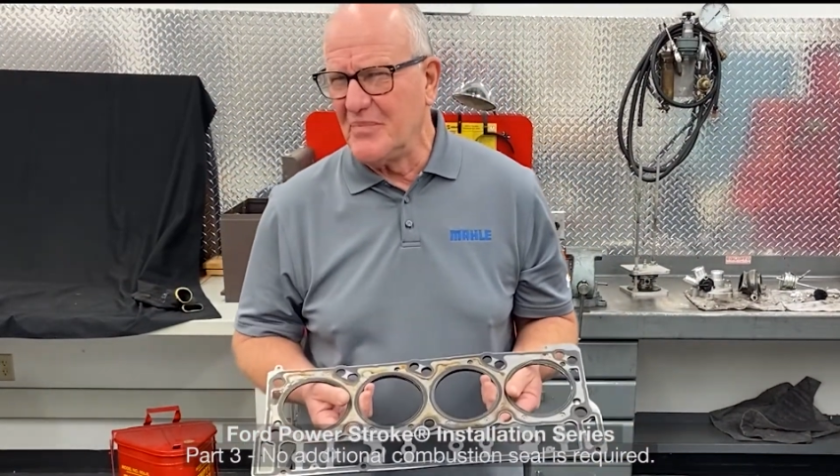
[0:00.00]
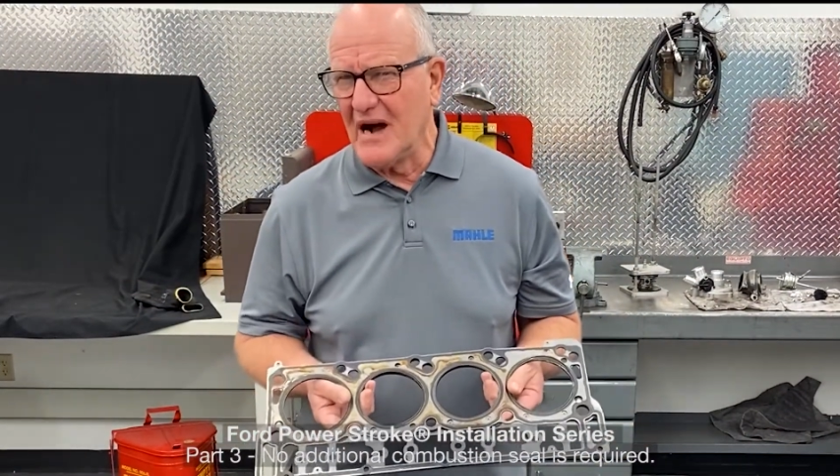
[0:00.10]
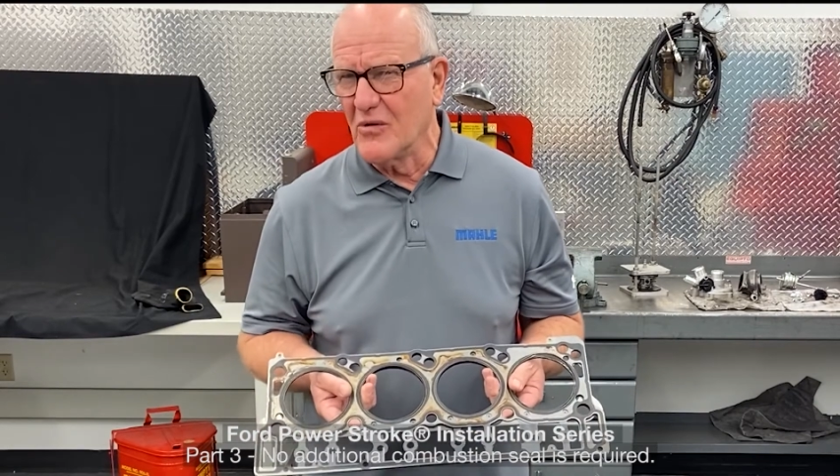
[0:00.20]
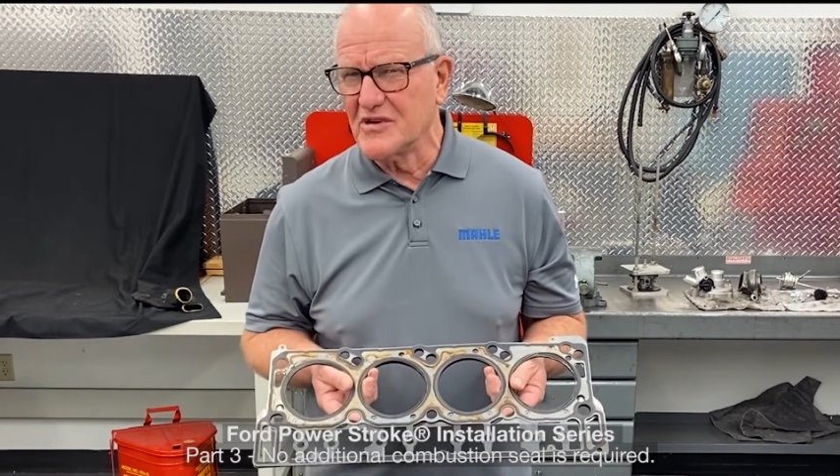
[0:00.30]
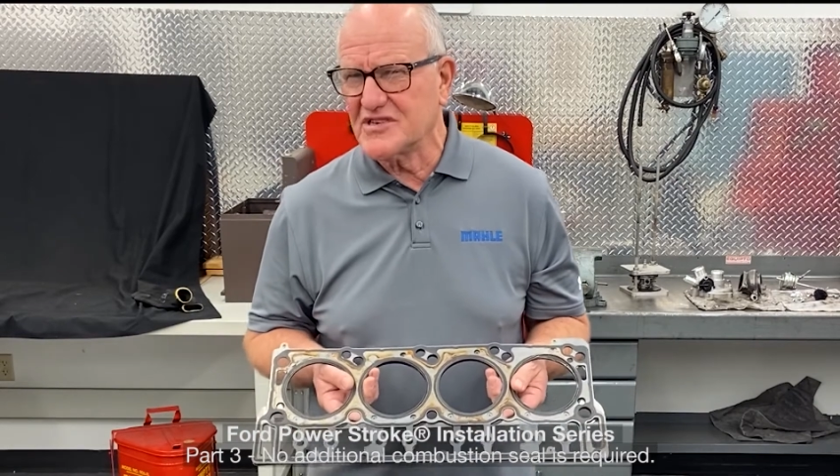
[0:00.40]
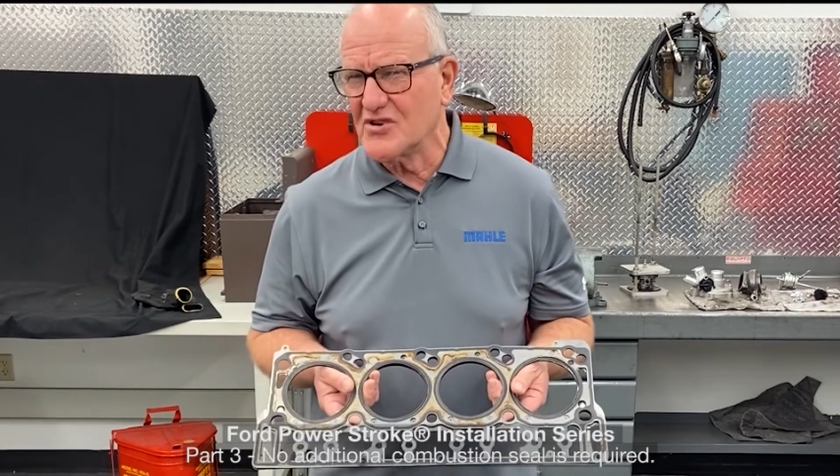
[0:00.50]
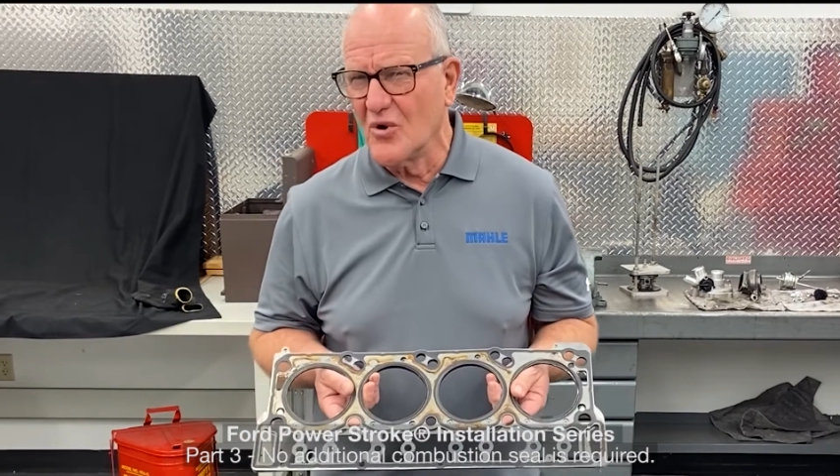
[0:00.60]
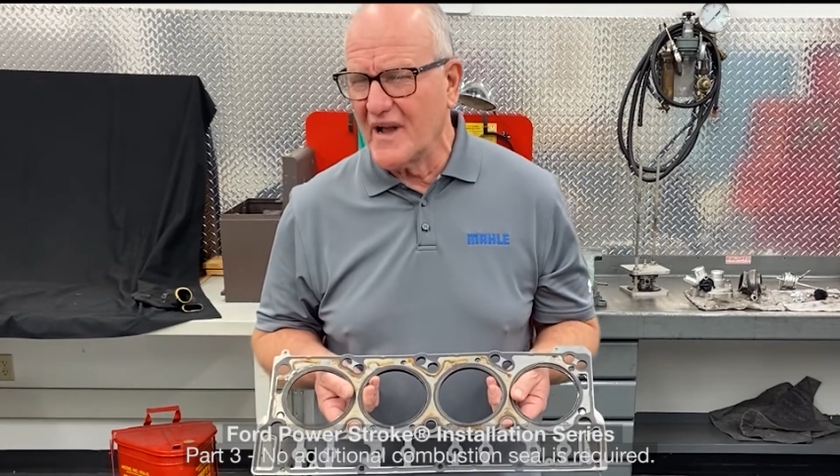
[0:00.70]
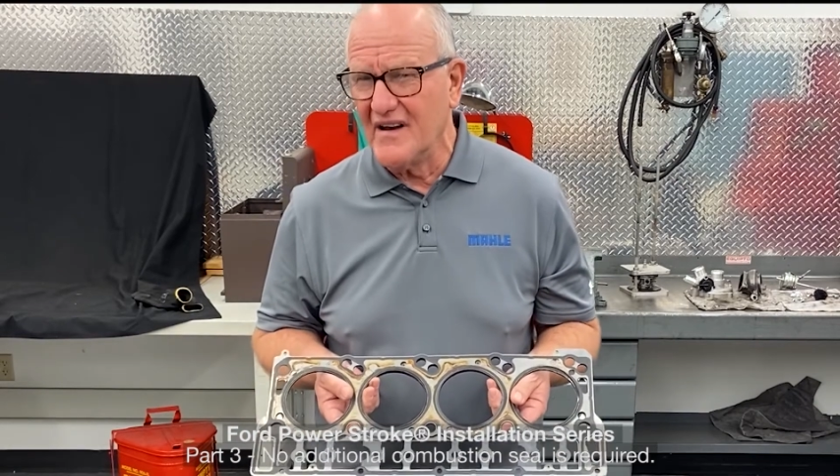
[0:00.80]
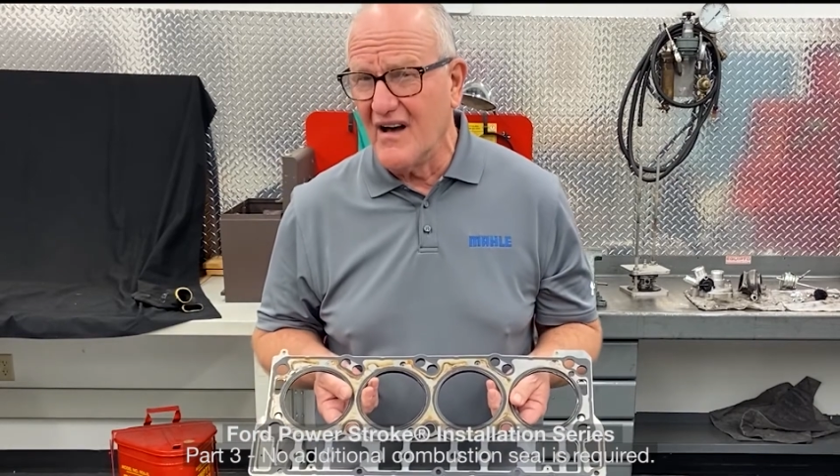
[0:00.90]
Power
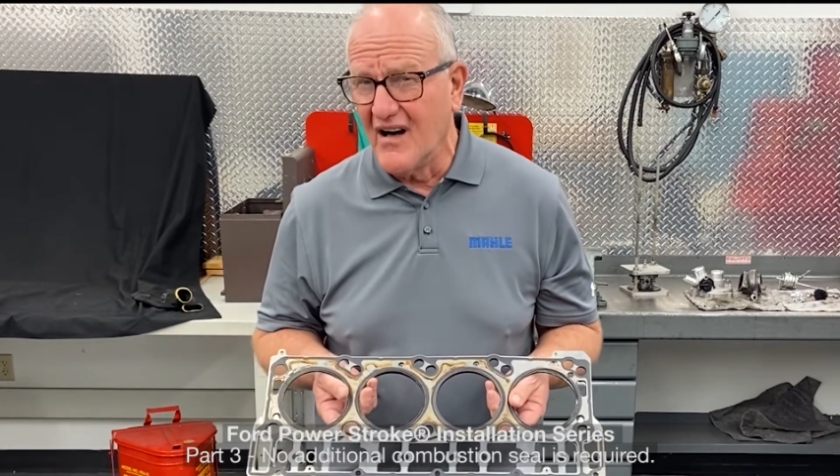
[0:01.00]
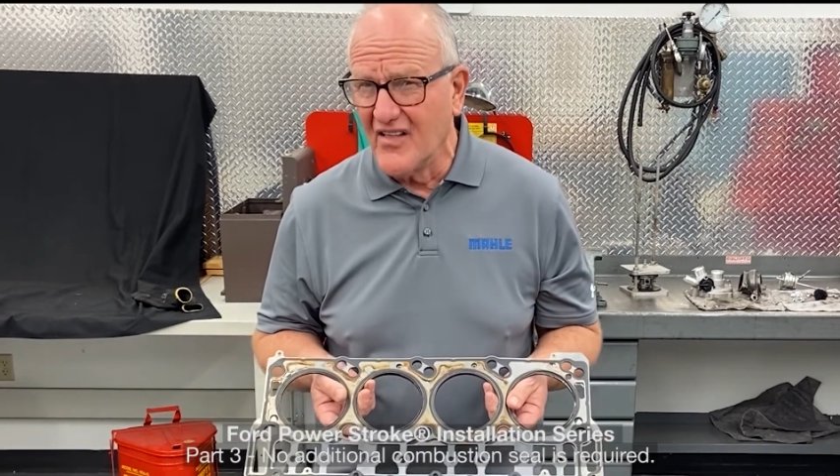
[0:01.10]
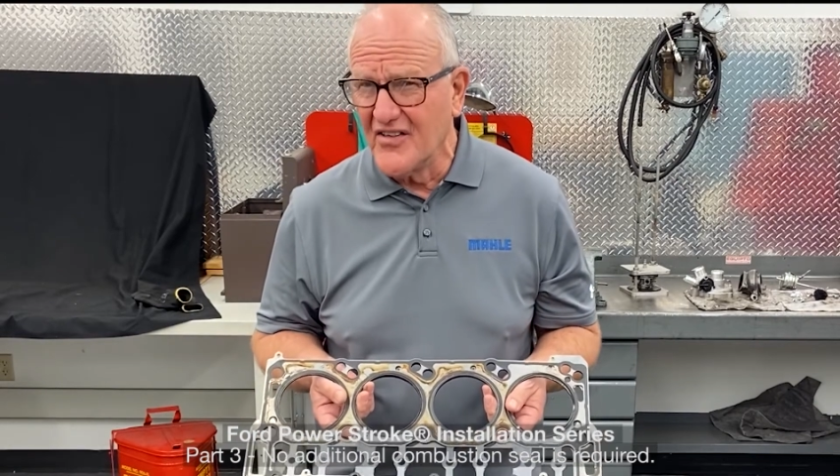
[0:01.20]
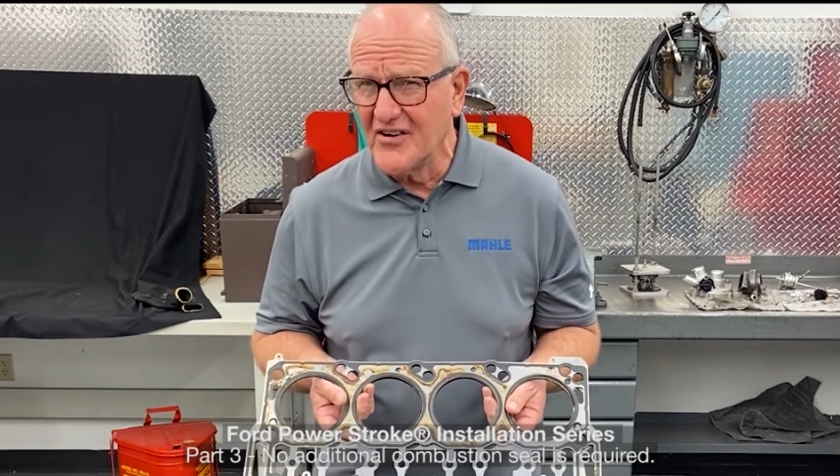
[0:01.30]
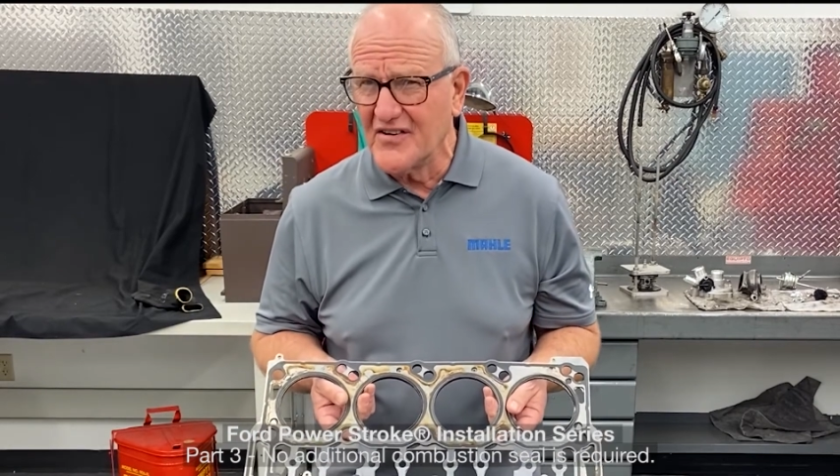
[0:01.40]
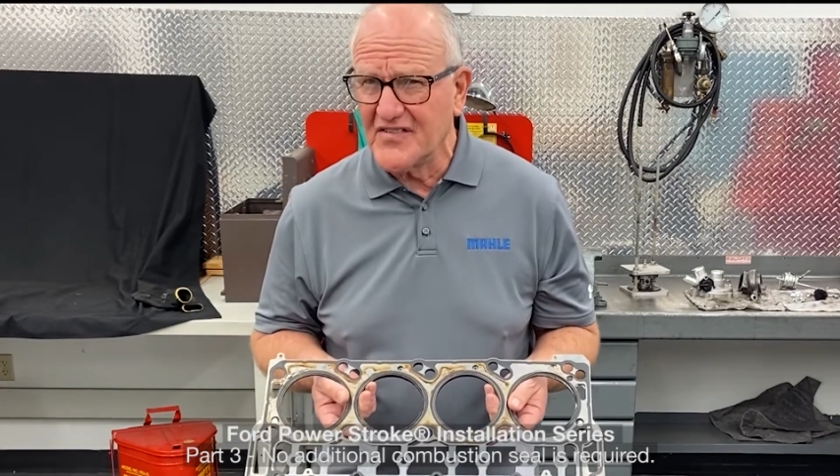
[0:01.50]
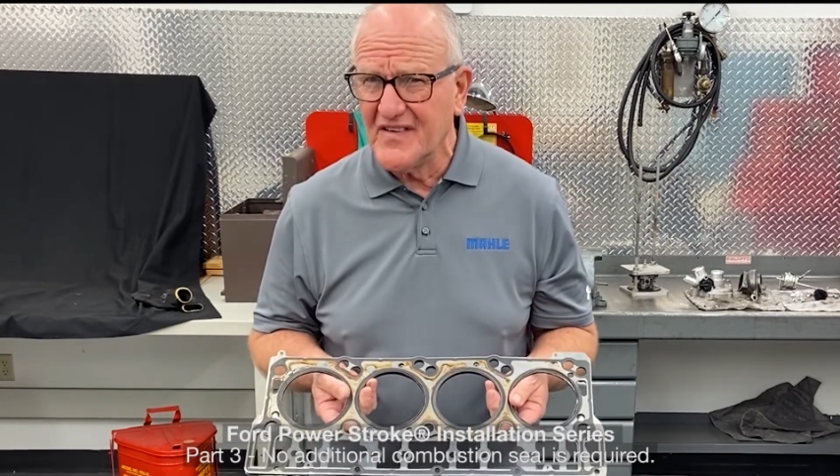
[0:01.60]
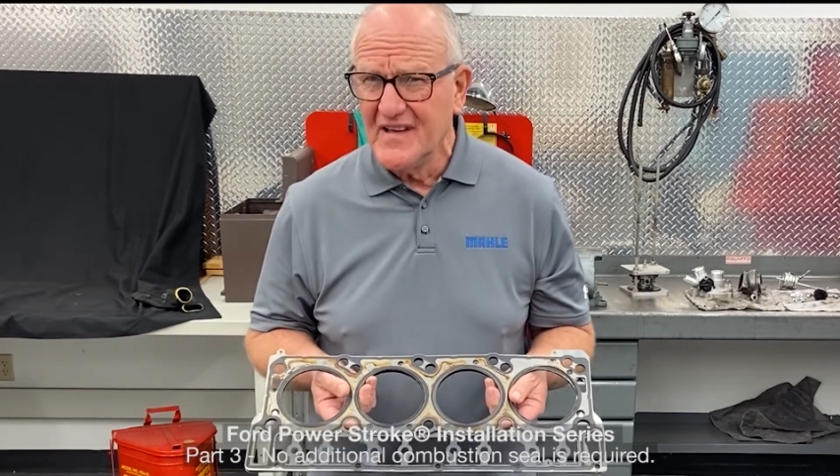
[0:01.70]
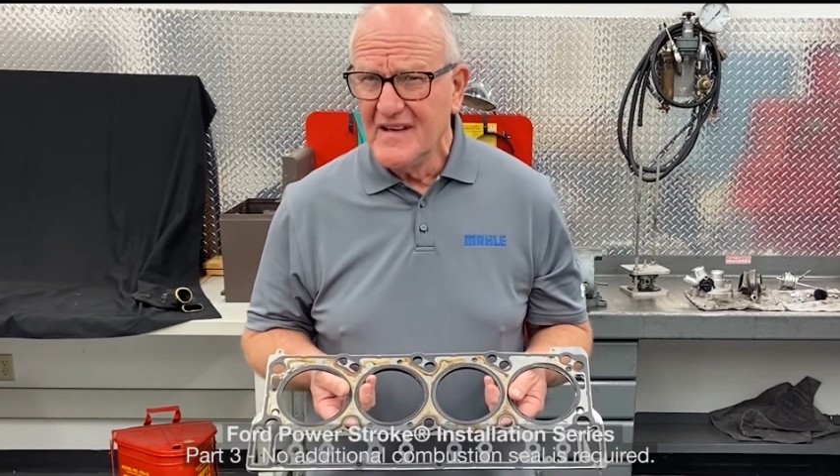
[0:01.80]
Stroke and others,